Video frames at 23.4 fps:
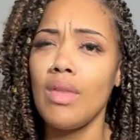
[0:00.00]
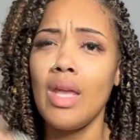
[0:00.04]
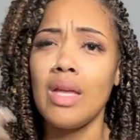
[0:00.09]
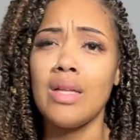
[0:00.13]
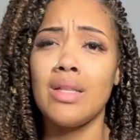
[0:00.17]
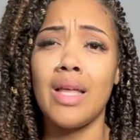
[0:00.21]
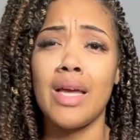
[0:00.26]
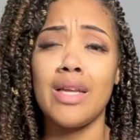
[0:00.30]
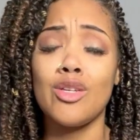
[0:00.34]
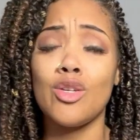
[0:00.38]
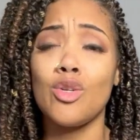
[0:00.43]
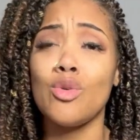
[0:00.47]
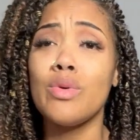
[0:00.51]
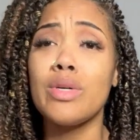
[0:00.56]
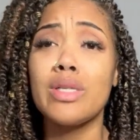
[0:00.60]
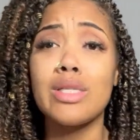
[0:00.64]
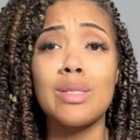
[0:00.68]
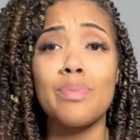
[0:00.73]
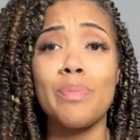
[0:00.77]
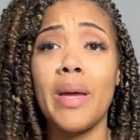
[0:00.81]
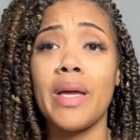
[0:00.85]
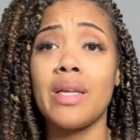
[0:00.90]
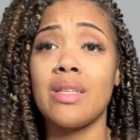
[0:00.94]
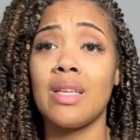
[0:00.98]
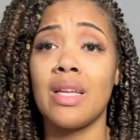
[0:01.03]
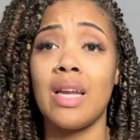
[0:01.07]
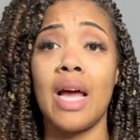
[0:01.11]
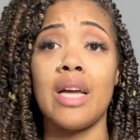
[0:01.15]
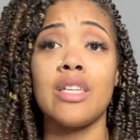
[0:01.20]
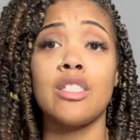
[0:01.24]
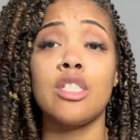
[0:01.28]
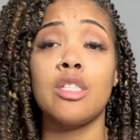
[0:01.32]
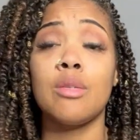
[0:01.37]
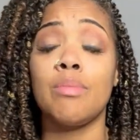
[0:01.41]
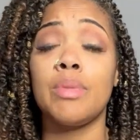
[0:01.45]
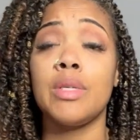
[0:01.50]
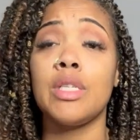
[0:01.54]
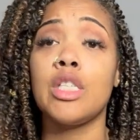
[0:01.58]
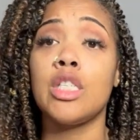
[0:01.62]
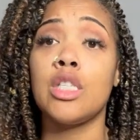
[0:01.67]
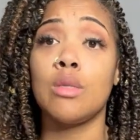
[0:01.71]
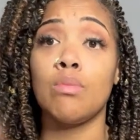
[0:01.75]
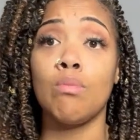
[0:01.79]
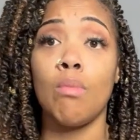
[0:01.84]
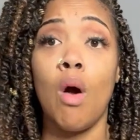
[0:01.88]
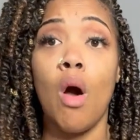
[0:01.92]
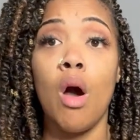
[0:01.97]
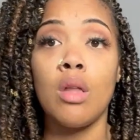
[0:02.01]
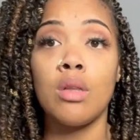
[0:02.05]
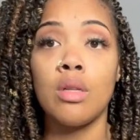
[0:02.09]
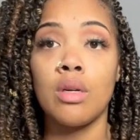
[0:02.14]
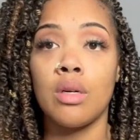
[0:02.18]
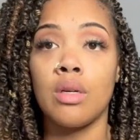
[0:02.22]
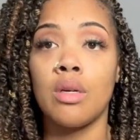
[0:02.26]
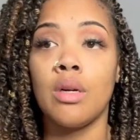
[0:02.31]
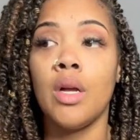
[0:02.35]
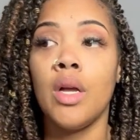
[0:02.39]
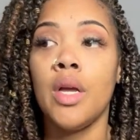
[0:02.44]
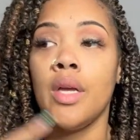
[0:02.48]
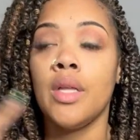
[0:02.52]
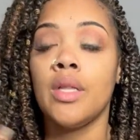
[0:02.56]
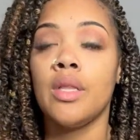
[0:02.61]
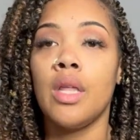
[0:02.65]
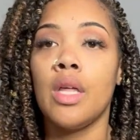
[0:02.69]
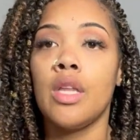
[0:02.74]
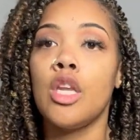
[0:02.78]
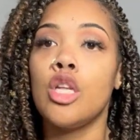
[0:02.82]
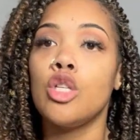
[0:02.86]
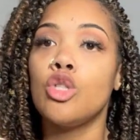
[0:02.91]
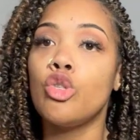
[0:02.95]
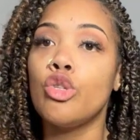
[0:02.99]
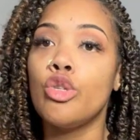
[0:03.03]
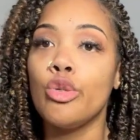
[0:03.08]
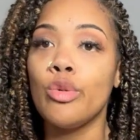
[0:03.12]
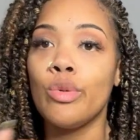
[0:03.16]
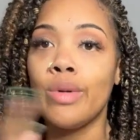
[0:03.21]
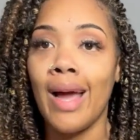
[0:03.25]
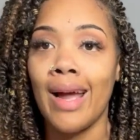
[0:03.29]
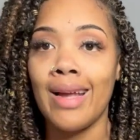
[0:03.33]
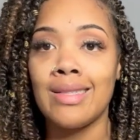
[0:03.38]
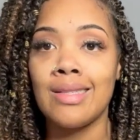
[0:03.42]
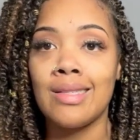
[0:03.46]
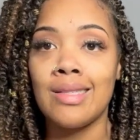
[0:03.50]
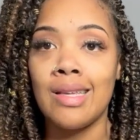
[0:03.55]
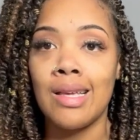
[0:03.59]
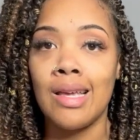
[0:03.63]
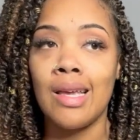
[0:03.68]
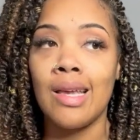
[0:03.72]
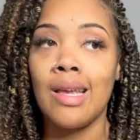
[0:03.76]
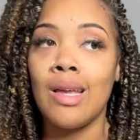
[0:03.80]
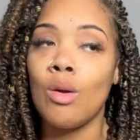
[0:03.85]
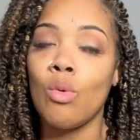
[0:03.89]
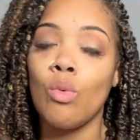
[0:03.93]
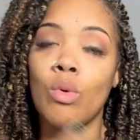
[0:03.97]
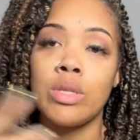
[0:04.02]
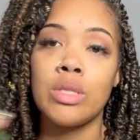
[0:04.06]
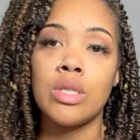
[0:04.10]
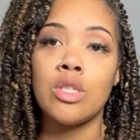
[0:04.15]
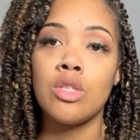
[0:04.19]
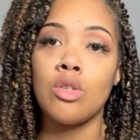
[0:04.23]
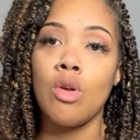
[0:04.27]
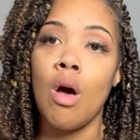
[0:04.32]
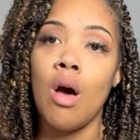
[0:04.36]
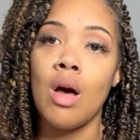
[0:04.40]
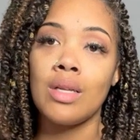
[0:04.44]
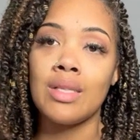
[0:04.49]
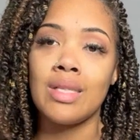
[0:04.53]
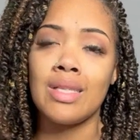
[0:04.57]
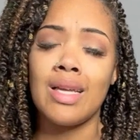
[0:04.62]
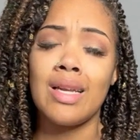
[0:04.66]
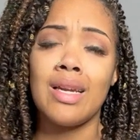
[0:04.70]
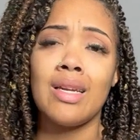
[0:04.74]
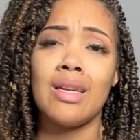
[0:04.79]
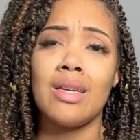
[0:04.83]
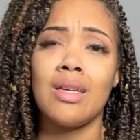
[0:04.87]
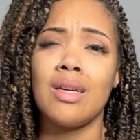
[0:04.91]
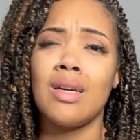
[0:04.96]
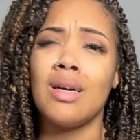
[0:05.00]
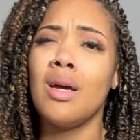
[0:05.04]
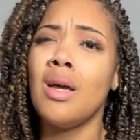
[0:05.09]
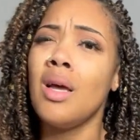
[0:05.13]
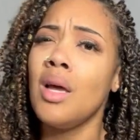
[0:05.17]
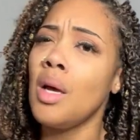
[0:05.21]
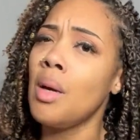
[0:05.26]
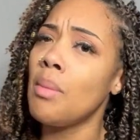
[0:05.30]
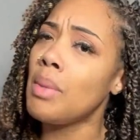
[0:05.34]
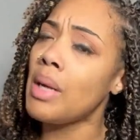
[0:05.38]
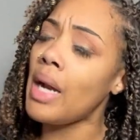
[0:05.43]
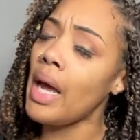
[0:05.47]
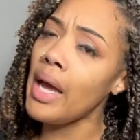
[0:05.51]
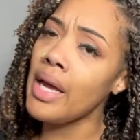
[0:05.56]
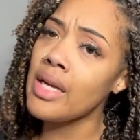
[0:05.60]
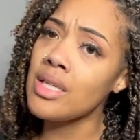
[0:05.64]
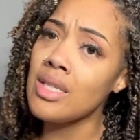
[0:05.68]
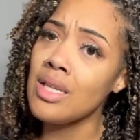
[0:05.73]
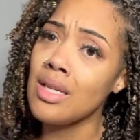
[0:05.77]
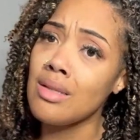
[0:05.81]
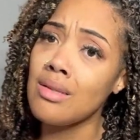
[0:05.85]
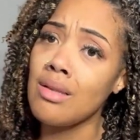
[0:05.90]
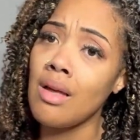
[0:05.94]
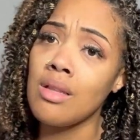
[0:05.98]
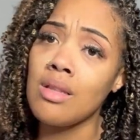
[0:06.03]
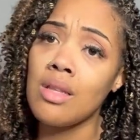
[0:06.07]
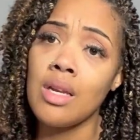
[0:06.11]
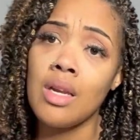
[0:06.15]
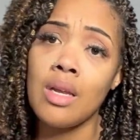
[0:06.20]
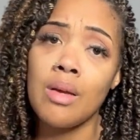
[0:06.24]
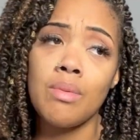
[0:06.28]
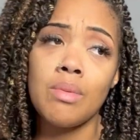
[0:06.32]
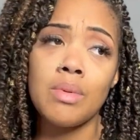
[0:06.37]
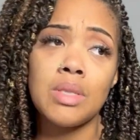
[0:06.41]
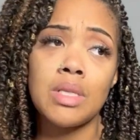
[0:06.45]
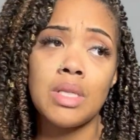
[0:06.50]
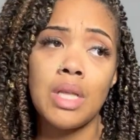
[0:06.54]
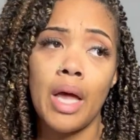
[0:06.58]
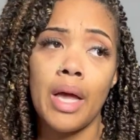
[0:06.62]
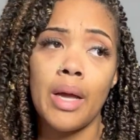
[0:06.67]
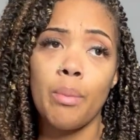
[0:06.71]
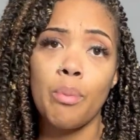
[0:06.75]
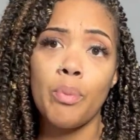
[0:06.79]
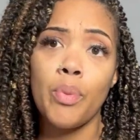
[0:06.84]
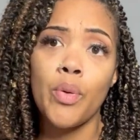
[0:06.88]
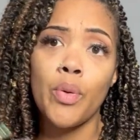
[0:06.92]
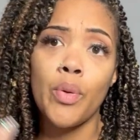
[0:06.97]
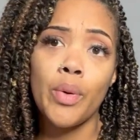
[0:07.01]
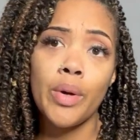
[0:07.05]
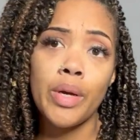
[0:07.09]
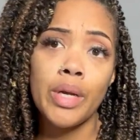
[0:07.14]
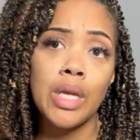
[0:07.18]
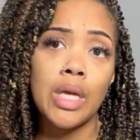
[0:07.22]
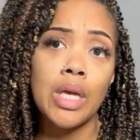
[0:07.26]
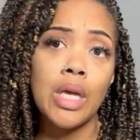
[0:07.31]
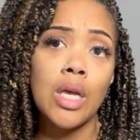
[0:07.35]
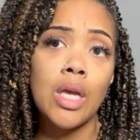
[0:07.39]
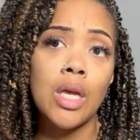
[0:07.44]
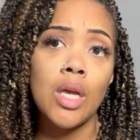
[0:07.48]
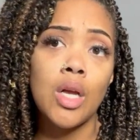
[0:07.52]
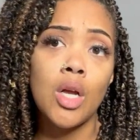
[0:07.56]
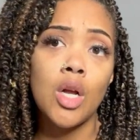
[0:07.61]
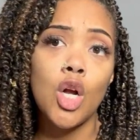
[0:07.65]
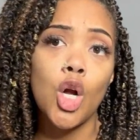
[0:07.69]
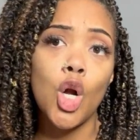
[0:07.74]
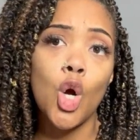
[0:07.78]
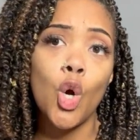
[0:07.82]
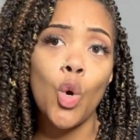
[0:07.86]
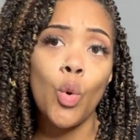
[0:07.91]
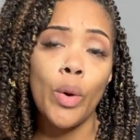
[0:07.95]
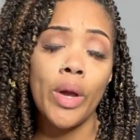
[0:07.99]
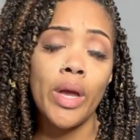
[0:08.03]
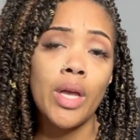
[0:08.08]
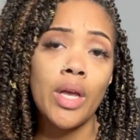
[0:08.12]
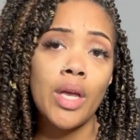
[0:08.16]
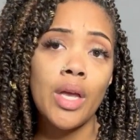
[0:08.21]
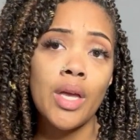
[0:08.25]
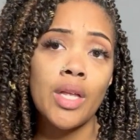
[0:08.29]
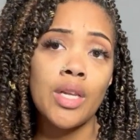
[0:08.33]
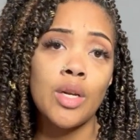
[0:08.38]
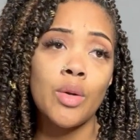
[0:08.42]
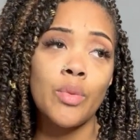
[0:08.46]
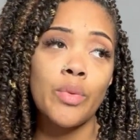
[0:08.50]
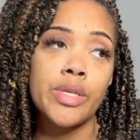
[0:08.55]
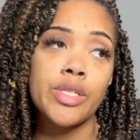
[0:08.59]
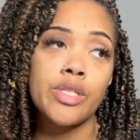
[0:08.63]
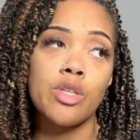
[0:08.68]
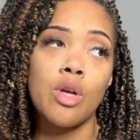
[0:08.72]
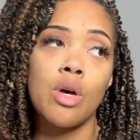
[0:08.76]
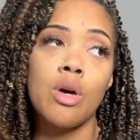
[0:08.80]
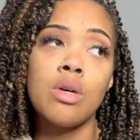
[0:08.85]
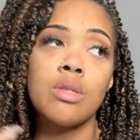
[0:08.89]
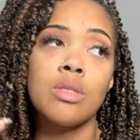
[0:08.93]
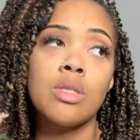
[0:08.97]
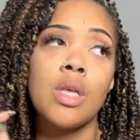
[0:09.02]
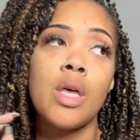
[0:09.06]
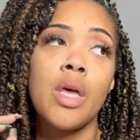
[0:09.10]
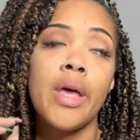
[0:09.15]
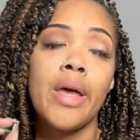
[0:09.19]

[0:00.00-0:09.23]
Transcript: They do expect that I should be smaller than the 219 once it's all said and done. But I actually thought that it was like pretty quick in the results.